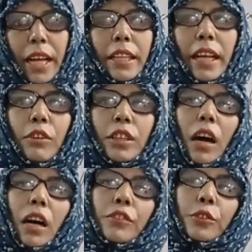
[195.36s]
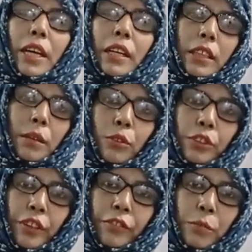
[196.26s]
There were also another
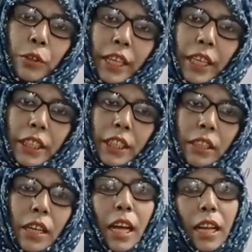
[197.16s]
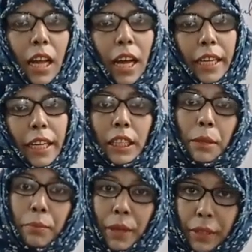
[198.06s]
modes of communication, like in
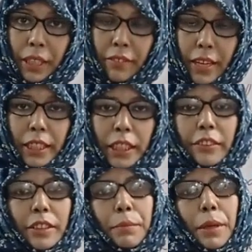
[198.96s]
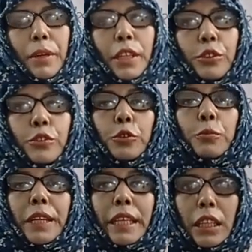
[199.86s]
the primitive ages, the people used to
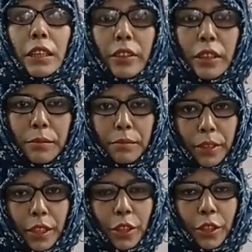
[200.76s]
beat the drum